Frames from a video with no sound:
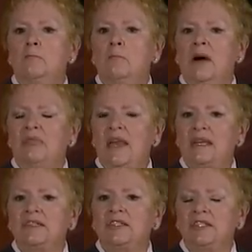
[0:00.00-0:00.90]
But they
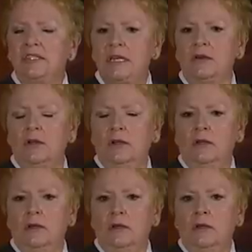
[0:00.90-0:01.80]
still
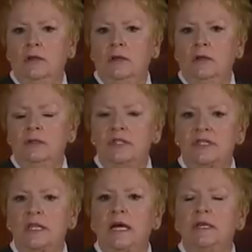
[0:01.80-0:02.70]

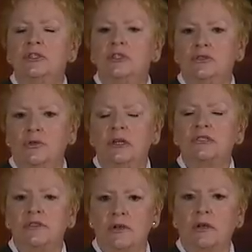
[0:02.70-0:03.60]
decided to
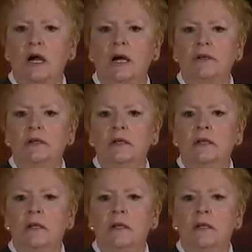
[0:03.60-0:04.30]
trust their God.